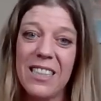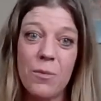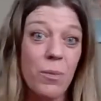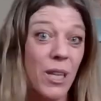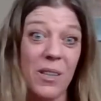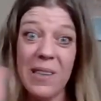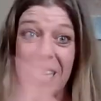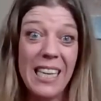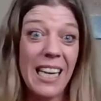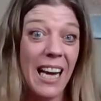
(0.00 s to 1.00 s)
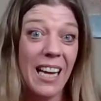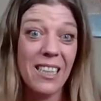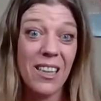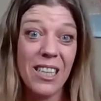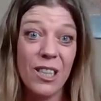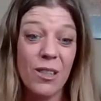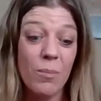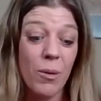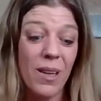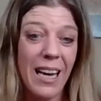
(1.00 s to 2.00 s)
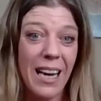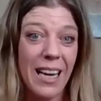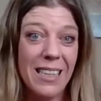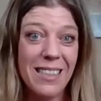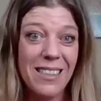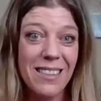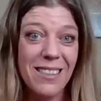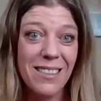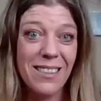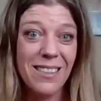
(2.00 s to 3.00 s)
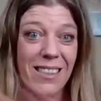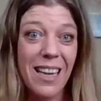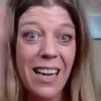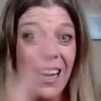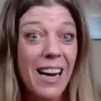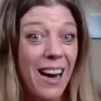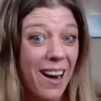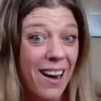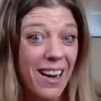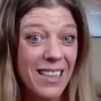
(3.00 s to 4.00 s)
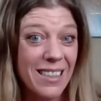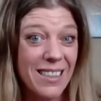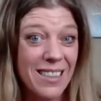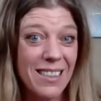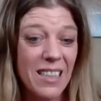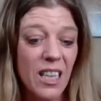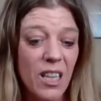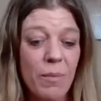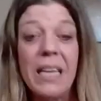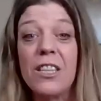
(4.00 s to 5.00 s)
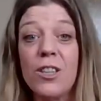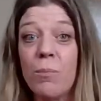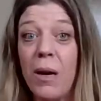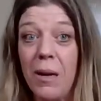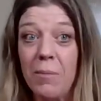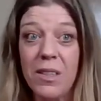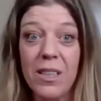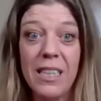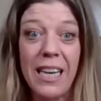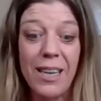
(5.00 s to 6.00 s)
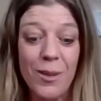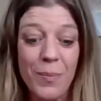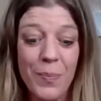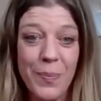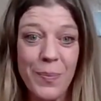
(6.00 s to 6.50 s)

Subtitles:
Just put your lead hand on your support hand. On. Make sure palms are down.